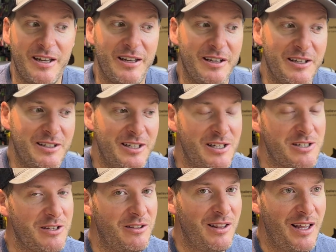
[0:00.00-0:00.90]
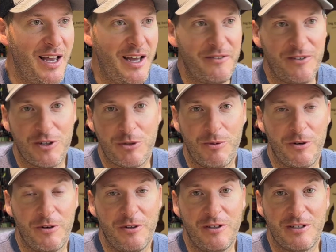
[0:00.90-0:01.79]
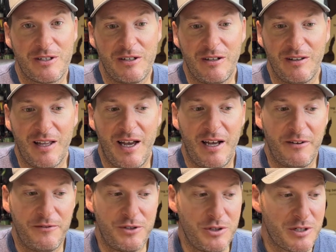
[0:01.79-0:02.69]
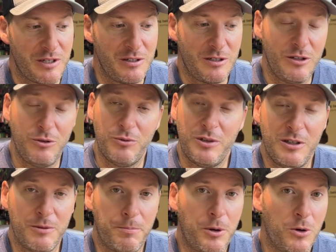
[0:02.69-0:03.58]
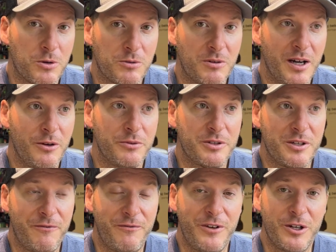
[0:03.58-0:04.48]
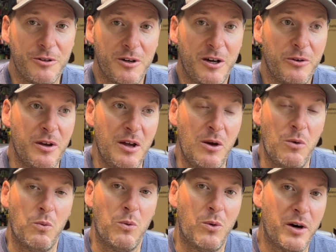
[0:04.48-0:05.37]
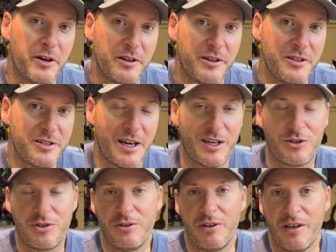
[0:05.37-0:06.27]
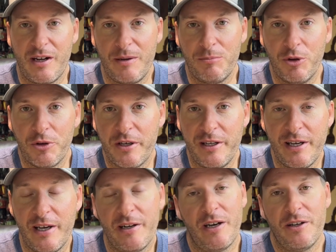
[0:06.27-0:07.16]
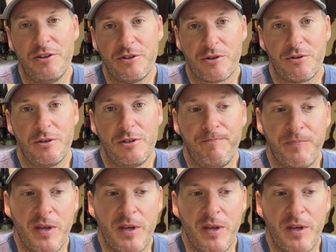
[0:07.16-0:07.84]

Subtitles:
And it takes a lot of experience and a lot of just continuing to poke around to figure out what it is actually that I'm looking at on the screen.